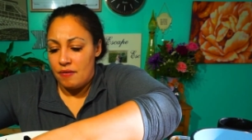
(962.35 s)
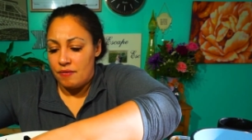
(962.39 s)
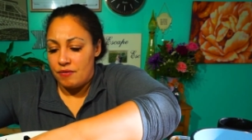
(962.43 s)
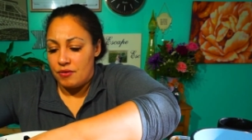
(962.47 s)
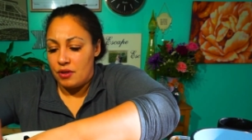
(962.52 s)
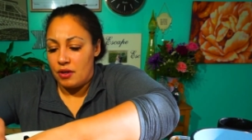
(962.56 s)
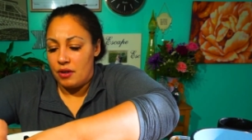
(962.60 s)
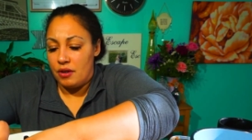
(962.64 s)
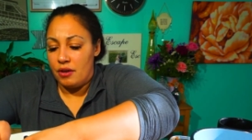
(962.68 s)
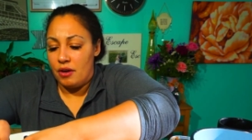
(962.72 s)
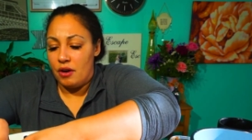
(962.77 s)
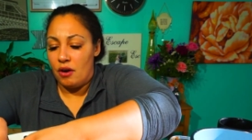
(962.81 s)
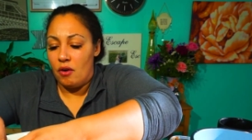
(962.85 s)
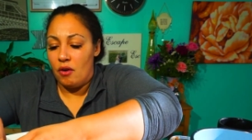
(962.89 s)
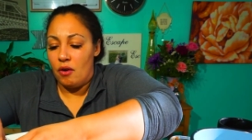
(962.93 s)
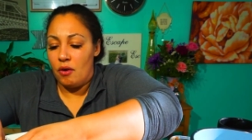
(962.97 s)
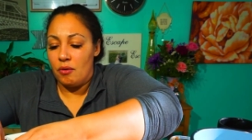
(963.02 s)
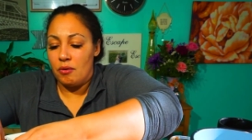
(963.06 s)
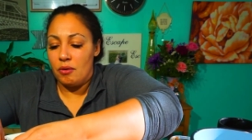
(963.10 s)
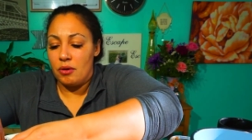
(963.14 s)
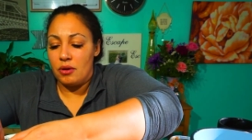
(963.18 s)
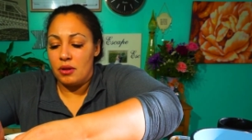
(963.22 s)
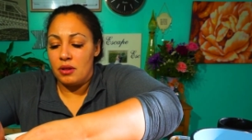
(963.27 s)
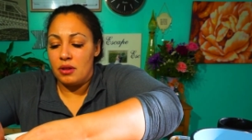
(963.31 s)
You know,
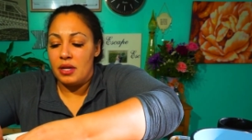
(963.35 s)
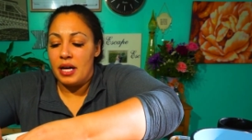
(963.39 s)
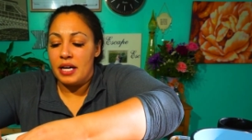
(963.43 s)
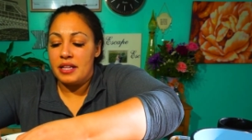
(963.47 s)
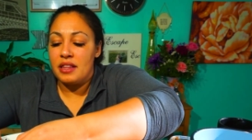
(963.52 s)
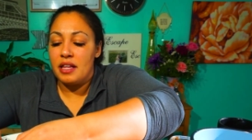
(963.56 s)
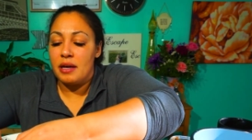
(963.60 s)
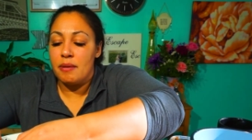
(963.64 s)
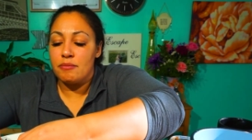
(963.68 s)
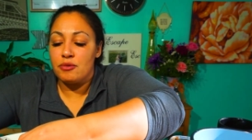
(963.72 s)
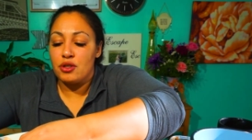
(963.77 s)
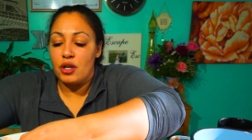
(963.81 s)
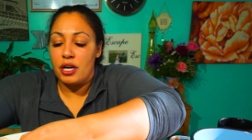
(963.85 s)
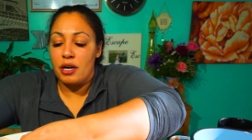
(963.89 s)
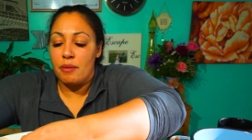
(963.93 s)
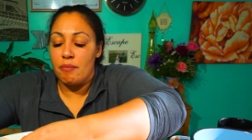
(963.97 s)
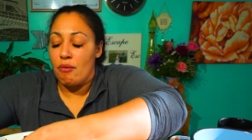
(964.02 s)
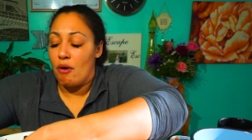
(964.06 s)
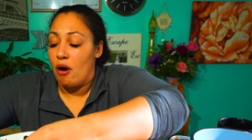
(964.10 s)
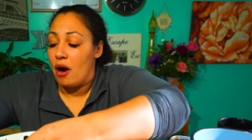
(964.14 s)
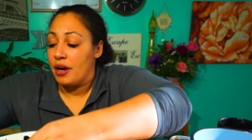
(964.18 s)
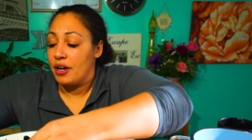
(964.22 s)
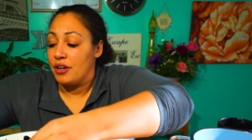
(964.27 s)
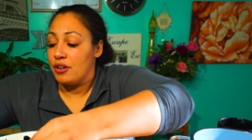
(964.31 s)
let them try to
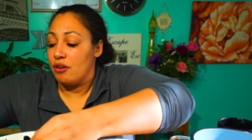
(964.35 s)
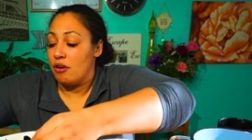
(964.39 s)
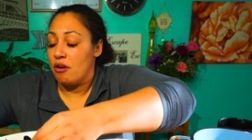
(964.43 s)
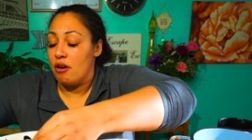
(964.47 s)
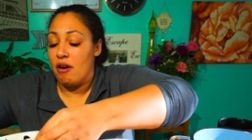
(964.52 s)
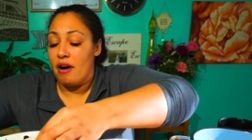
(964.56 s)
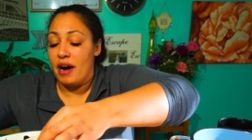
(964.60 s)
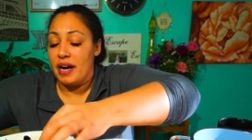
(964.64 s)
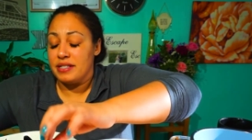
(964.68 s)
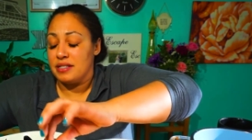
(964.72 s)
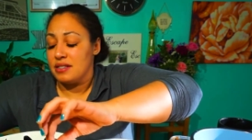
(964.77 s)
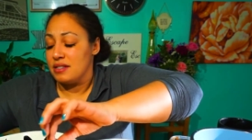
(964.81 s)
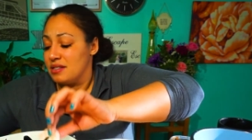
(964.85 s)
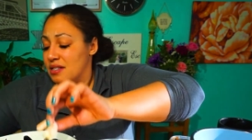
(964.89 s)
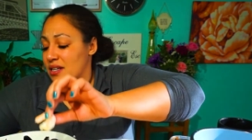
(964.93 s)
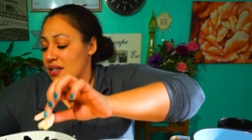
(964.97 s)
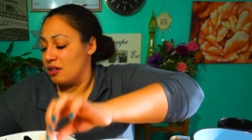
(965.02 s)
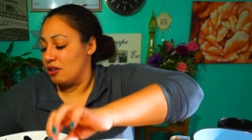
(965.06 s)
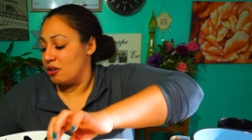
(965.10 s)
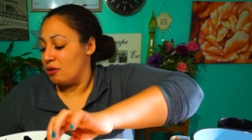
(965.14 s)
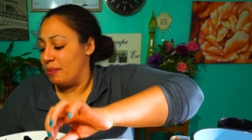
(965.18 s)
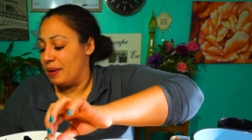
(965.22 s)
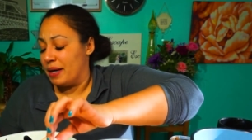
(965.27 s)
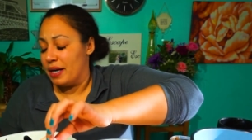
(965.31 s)
broaden your horizons a
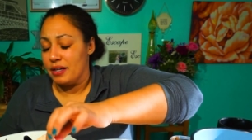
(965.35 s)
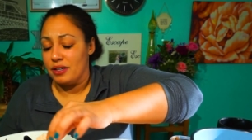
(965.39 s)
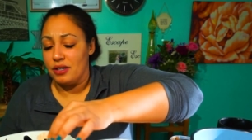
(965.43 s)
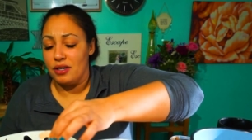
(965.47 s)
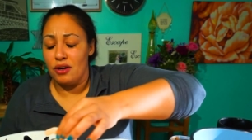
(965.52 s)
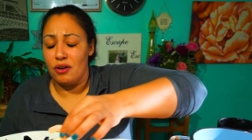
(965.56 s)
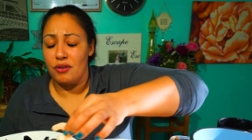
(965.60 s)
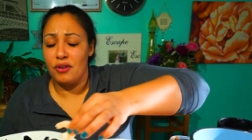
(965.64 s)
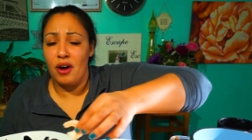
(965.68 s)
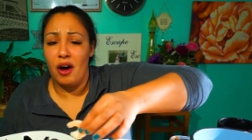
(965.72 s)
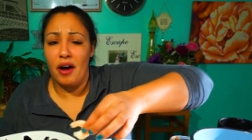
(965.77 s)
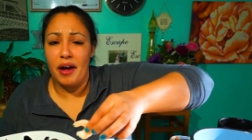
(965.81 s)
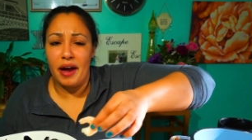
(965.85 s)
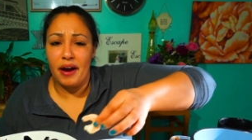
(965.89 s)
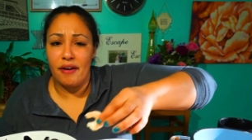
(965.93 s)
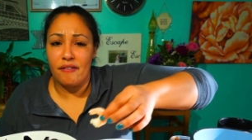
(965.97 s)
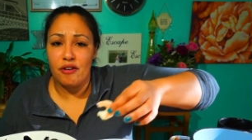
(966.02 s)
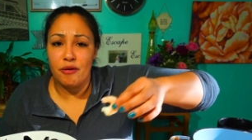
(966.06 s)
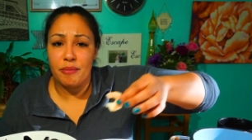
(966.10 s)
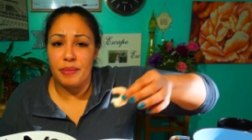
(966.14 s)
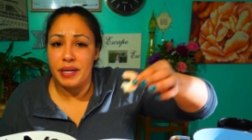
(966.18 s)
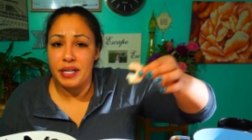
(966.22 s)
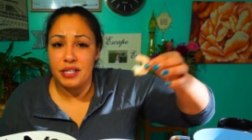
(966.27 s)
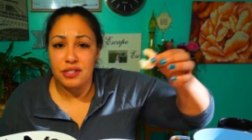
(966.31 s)
little bit. You know, not
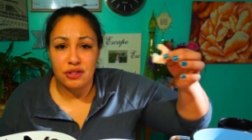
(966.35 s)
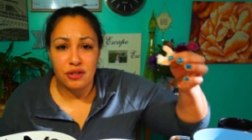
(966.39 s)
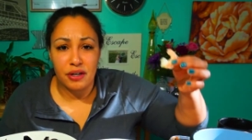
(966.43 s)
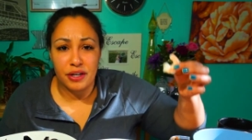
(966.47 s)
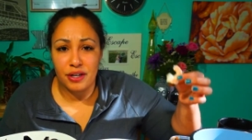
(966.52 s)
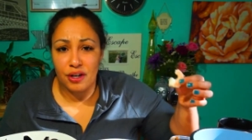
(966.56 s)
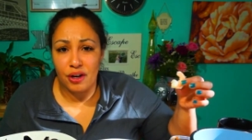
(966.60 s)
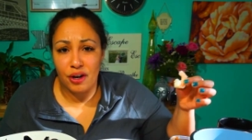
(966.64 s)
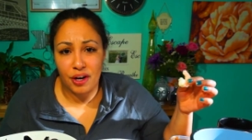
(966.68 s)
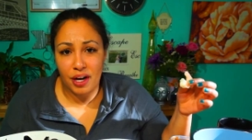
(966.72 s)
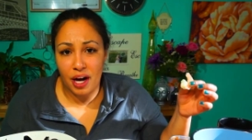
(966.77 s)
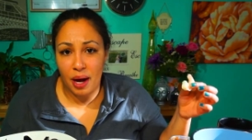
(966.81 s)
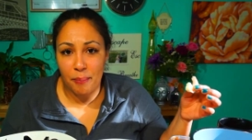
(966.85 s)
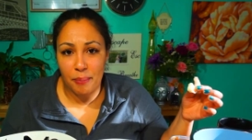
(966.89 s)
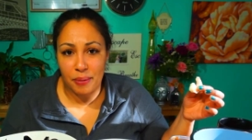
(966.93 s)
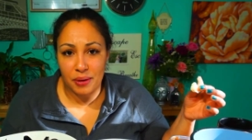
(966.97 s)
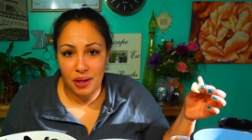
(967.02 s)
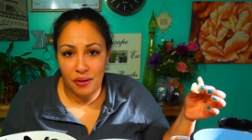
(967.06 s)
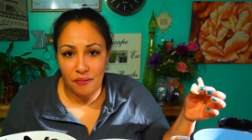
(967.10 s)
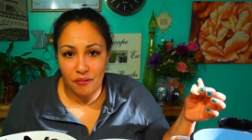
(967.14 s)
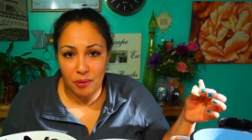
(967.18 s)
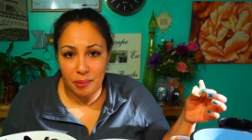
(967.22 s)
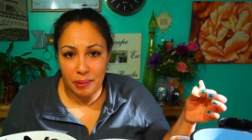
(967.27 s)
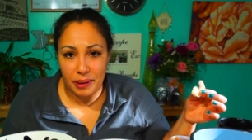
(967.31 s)
everybody's trying to hook up with
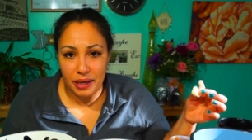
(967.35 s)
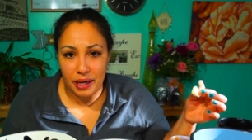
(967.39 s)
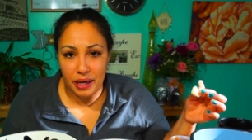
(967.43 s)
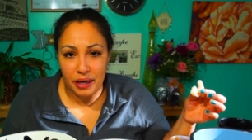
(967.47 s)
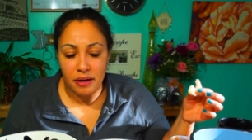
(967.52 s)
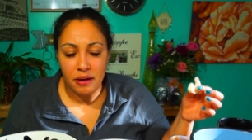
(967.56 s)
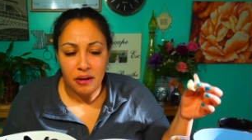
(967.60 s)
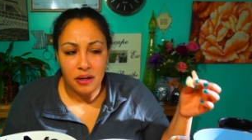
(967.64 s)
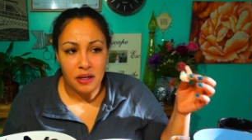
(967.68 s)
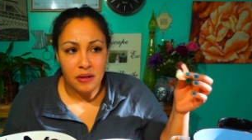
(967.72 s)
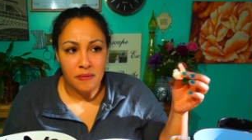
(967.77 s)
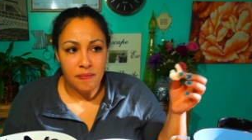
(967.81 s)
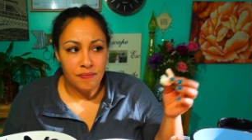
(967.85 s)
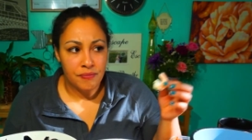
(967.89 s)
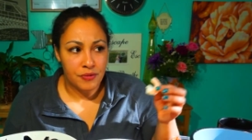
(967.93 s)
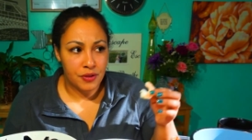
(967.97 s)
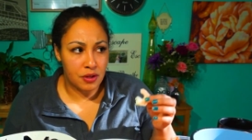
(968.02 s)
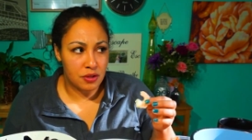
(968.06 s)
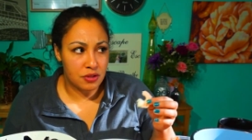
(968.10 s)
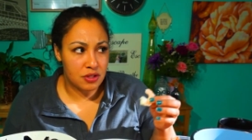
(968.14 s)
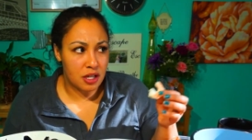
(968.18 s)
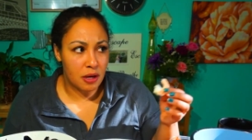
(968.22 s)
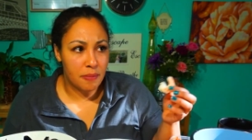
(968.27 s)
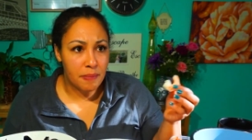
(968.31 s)
everybody. You know,
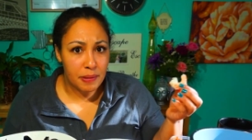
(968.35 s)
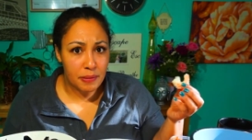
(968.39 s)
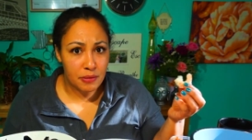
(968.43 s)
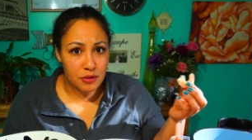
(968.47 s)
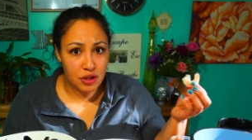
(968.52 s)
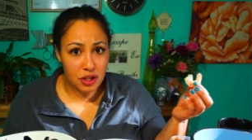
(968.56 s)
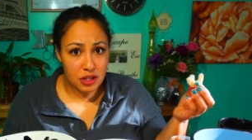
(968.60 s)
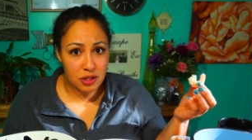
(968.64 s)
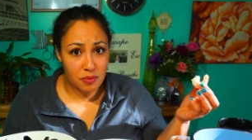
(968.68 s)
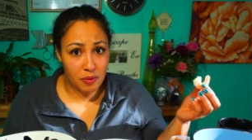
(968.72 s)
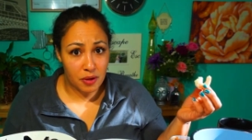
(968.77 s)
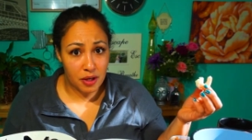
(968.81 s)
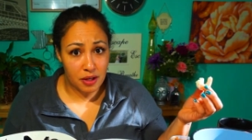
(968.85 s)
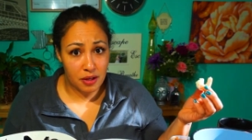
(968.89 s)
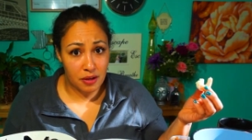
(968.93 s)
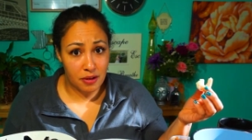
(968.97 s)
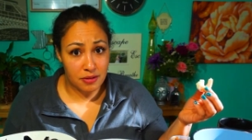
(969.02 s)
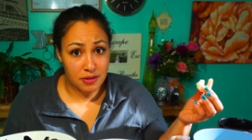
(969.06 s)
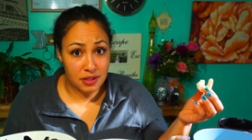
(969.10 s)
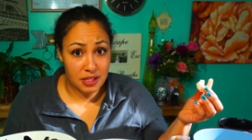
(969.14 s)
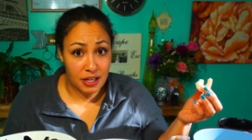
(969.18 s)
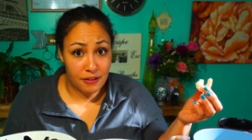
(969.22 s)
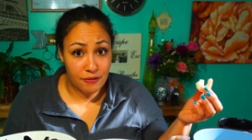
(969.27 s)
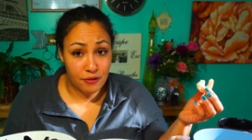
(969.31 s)
some people just want to
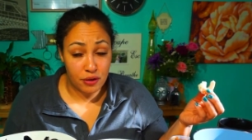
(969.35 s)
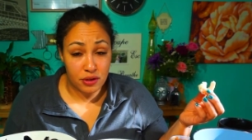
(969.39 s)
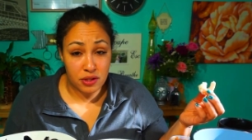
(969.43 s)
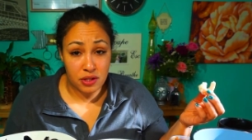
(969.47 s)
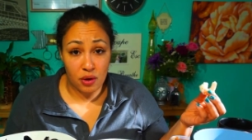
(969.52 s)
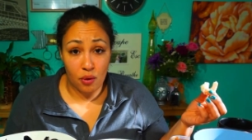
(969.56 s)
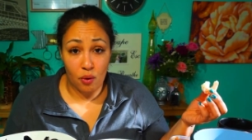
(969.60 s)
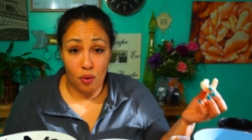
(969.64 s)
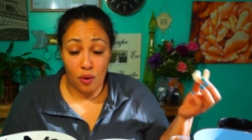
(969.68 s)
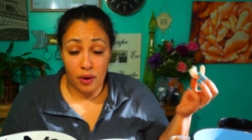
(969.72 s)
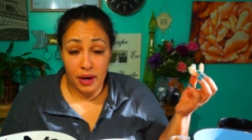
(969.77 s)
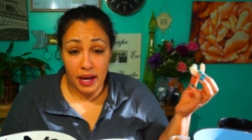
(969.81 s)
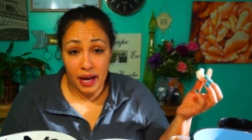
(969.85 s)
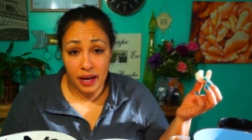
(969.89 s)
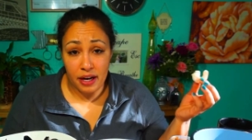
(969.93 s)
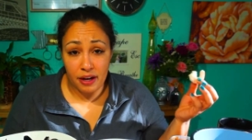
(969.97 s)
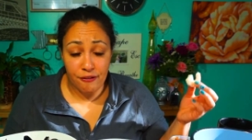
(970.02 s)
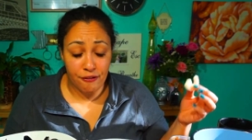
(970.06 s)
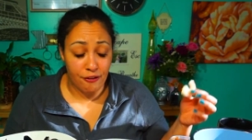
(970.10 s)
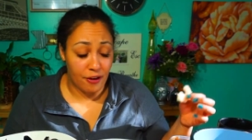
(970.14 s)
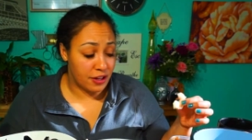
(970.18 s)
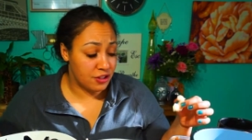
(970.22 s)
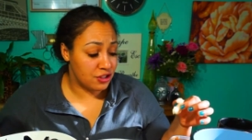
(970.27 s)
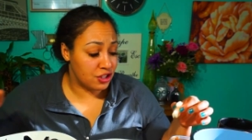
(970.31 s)
see if there's an organic
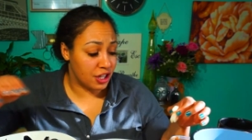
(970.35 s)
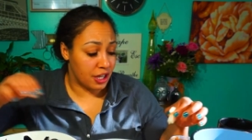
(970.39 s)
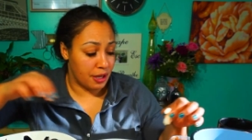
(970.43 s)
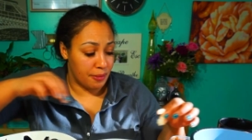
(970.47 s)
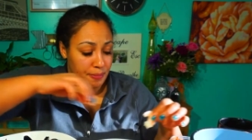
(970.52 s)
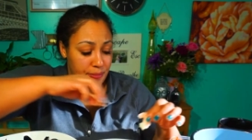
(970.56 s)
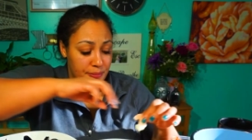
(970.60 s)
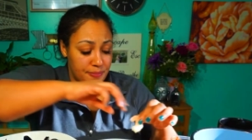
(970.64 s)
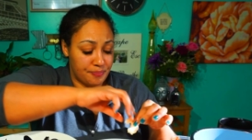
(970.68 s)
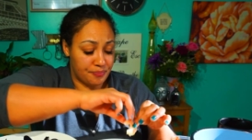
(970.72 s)
friendship.